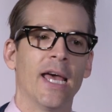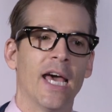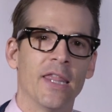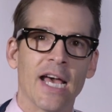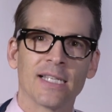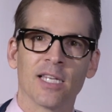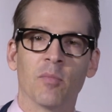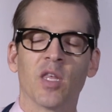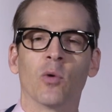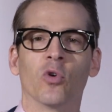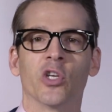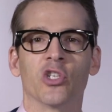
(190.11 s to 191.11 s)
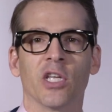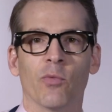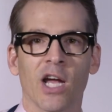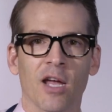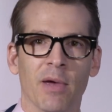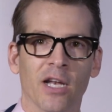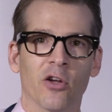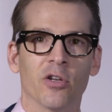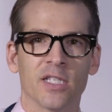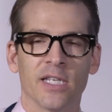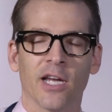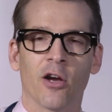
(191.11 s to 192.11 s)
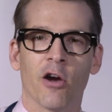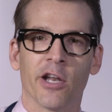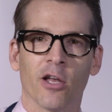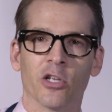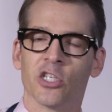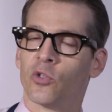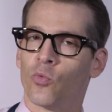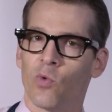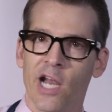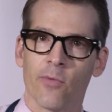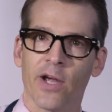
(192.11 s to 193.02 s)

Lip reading: And that's something we'll usually recommend go to see a cardiologist right